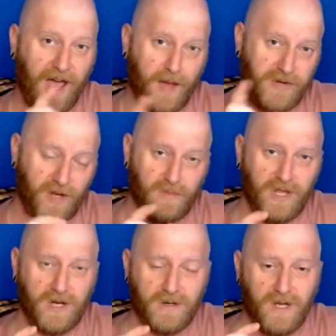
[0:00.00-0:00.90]
down
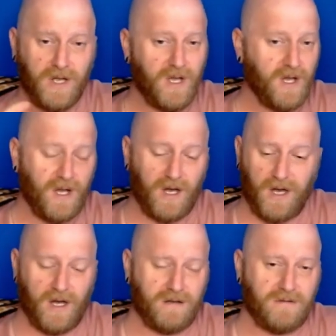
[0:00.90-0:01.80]
below.
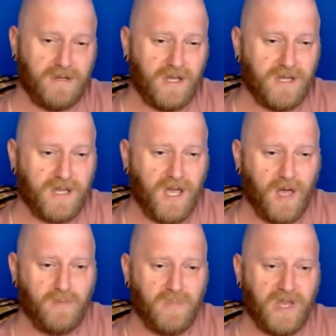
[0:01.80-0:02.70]
You
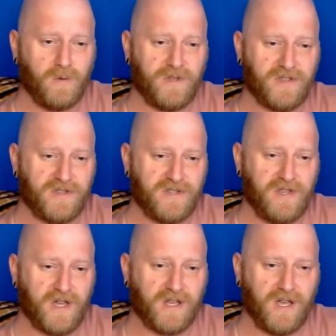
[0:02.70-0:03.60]
can't beat it with a
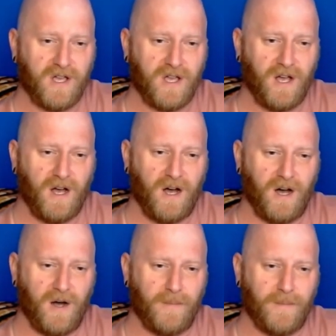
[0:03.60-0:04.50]
stick.
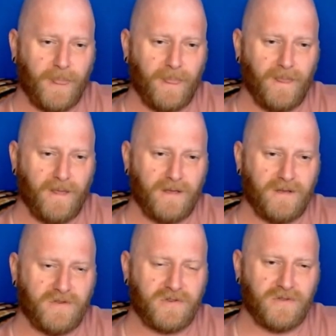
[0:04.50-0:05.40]

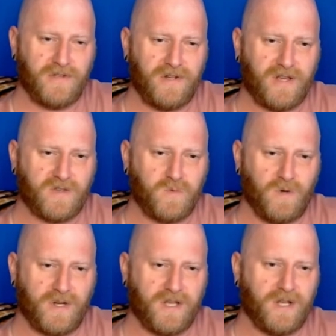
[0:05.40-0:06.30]
So the next
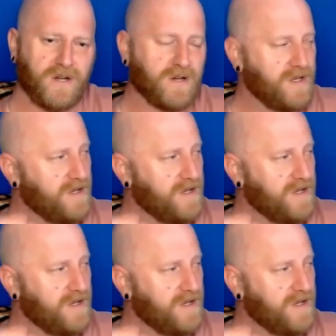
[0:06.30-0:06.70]
one here is